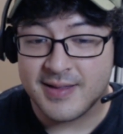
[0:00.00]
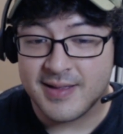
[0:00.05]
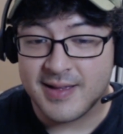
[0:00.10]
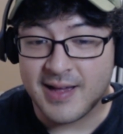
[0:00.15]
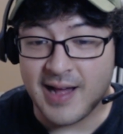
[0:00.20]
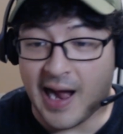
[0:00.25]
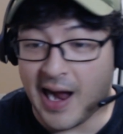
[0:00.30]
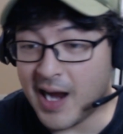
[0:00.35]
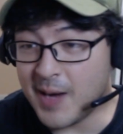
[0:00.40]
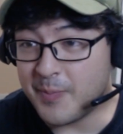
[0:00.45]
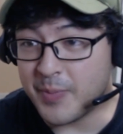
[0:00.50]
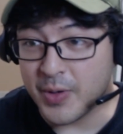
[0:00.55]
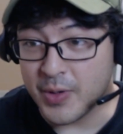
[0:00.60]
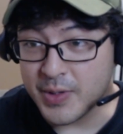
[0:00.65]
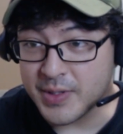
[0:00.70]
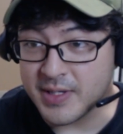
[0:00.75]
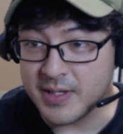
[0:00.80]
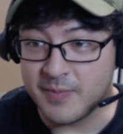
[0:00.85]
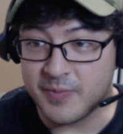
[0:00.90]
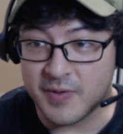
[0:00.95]
I
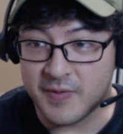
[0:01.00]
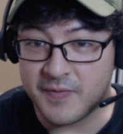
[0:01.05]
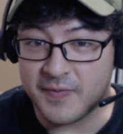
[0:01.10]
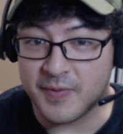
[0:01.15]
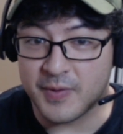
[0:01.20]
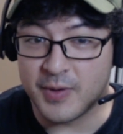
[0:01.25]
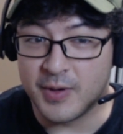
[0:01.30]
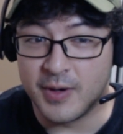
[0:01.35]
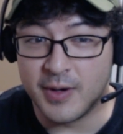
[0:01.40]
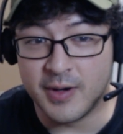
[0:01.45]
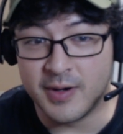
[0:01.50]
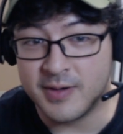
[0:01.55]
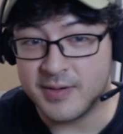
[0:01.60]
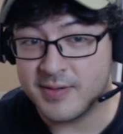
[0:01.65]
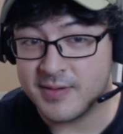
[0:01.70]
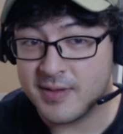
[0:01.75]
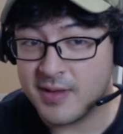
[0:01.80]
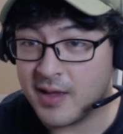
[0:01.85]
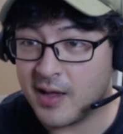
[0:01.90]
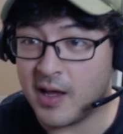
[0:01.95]
personally prefer
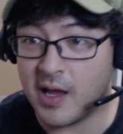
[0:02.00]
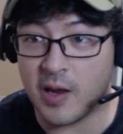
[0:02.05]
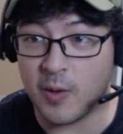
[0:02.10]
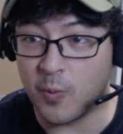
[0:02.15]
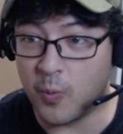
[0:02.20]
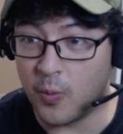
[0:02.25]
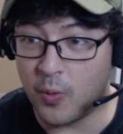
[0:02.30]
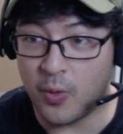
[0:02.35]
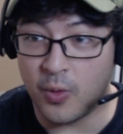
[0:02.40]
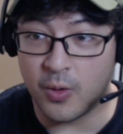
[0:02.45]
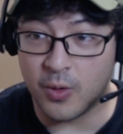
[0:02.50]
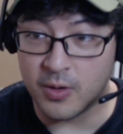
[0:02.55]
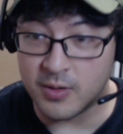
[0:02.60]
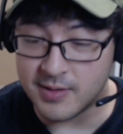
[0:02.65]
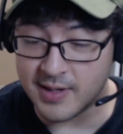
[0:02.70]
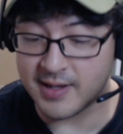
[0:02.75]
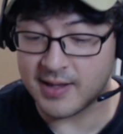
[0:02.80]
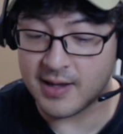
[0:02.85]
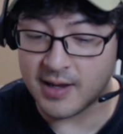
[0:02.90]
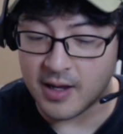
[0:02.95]
a war
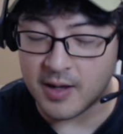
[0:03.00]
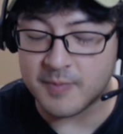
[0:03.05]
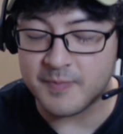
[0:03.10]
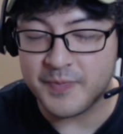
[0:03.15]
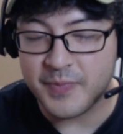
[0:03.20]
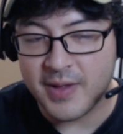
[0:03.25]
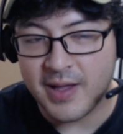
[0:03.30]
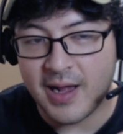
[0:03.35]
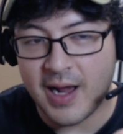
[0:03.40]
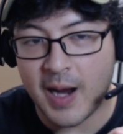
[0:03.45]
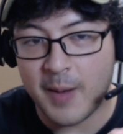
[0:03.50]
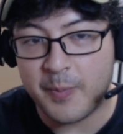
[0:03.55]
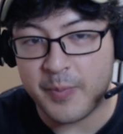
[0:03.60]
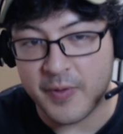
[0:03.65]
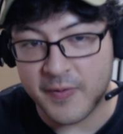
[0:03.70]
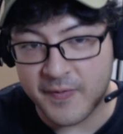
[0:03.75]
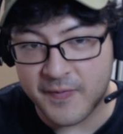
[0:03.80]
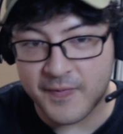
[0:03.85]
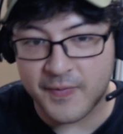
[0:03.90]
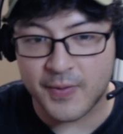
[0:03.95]
I
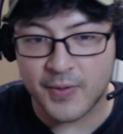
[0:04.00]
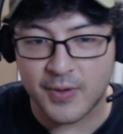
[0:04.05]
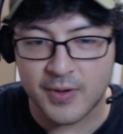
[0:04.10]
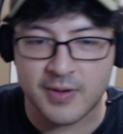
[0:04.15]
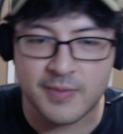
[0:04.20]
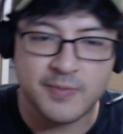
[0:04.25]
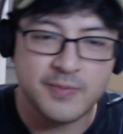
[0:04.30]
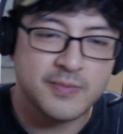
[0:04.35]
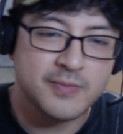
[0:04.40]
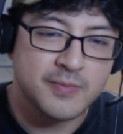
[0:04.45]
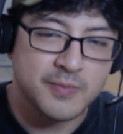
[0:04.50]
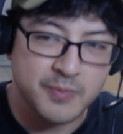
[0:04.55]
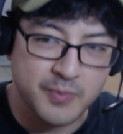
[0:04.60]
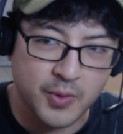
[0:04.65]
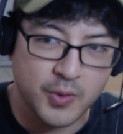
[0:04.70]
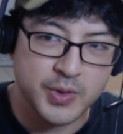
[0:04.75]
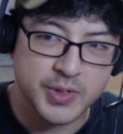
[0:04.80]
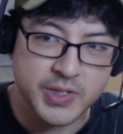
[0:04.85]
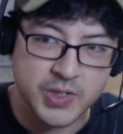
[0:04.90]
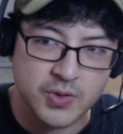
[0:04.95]
prefer
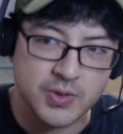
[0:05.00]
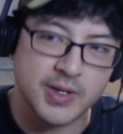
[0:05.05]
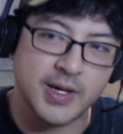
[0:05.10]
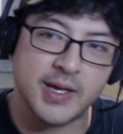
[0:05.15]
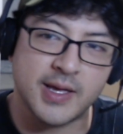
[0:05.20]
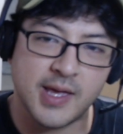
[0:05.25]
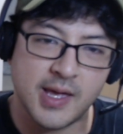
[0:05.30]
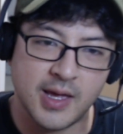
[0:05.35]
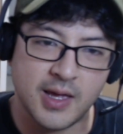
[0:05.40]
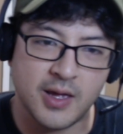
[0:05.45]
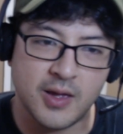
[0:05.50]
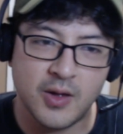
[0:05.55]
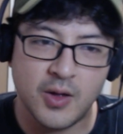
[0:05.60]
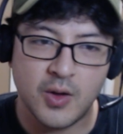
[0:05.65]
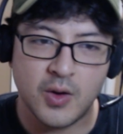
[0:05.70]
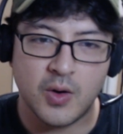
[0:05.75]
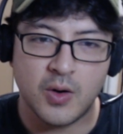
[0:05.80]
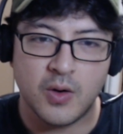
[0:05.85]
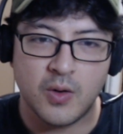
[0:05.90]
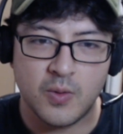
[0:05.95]
more so like a
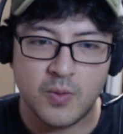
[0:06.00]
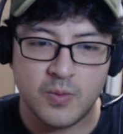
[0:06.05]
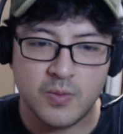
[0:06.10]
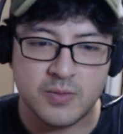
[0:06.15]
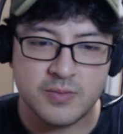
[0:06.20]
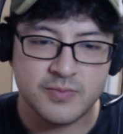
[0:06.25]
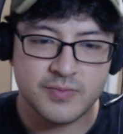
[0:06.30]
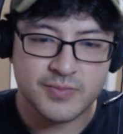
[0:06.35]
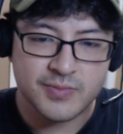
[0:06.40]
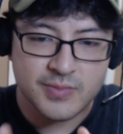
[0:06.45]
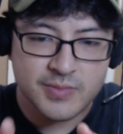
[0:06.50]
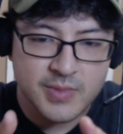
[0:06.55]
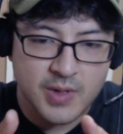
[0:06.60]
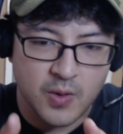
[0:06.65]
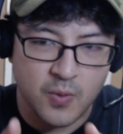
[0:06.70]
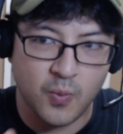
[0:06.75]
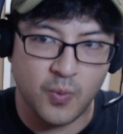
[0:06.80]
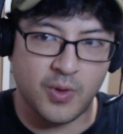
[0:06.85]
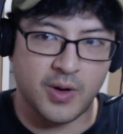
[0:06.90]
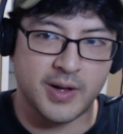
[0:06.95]

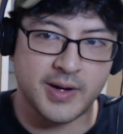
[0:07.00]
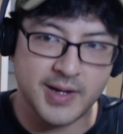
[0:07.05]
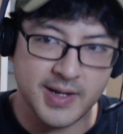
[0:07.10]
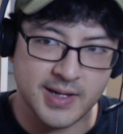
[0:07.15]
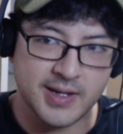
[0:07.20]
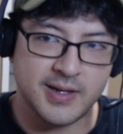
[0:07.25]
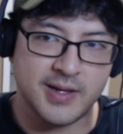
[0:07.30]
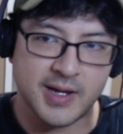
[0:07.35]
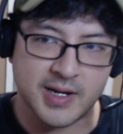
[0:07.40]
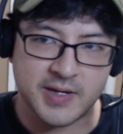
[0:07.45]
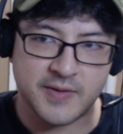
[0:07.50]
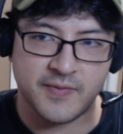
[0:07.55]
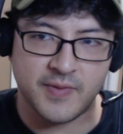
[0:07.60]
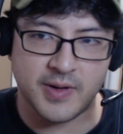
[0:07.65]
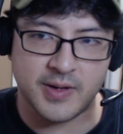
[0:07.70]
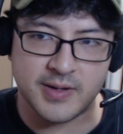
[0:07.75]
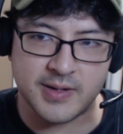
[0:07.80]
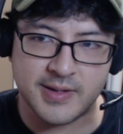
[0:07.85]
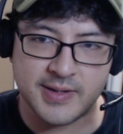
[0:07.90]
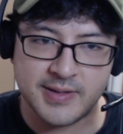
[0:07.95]
one index
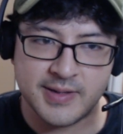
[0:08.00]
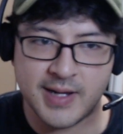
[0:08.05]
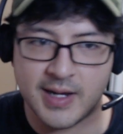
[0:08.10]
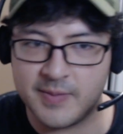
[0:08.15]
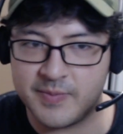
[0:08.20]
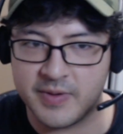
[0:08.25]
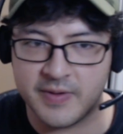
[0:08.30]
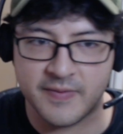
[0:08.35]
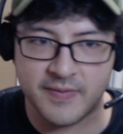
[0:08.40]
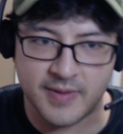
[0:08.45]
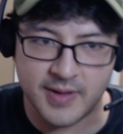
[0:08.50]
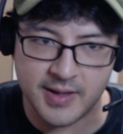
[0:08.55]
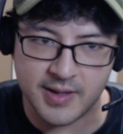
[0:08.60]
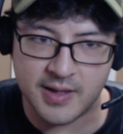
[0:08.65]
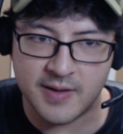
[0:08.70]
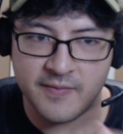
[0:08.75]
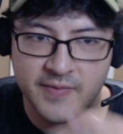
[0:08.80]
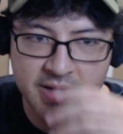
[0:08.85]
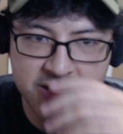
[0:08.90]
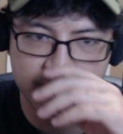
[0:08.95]
fund type of like
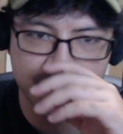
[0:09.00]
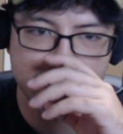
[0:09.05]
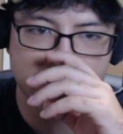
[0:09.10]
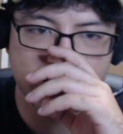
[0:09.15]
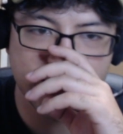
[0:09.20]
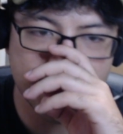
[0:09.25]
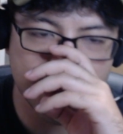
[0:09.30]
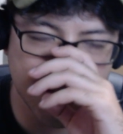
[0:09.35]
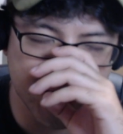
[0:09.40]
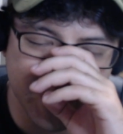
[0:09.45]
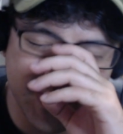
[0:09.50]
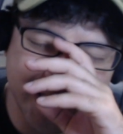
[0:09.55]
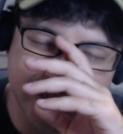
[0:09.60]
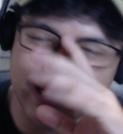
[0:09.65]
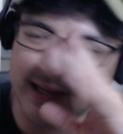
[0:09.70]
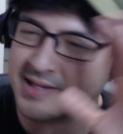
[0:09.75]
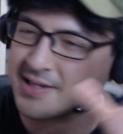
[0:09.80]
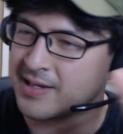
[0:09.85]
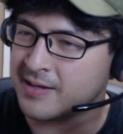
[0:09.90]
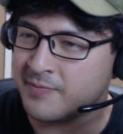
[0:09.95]
investment thing just because
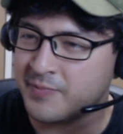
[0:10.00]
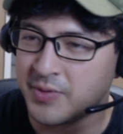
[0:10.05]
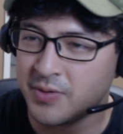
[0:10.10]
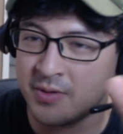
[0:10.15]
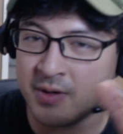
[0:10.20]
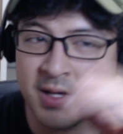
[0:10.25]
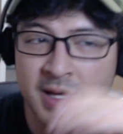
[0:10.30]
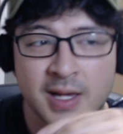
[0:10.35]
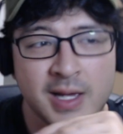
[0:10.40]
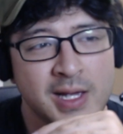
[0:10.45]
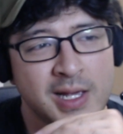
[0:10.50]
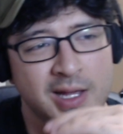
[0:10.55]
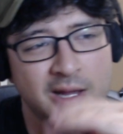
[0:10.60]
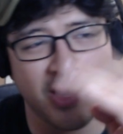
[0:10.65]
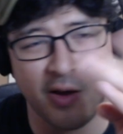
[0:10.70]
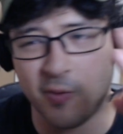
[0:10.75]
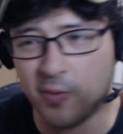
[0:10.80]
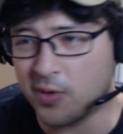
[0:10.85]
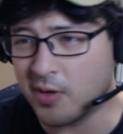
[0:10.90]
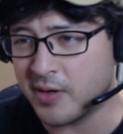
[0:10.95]
it's simple.
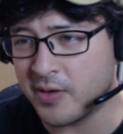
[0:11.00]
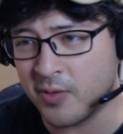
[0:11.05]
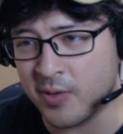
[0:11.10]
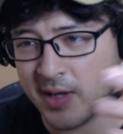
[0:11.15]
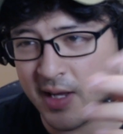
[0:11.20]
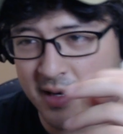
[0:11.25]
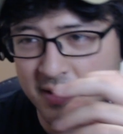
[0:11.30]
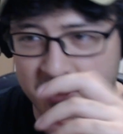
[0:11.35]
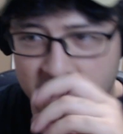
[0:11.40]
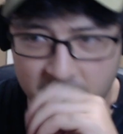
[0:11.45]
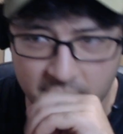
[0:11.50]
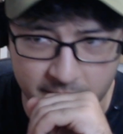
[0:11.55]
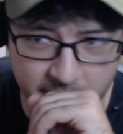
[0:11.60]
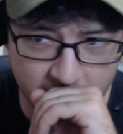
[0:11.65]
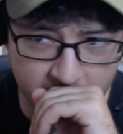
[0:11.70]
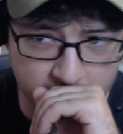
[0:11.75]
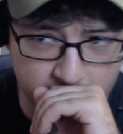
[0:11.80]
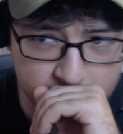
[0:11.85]
You really don't got to think about it.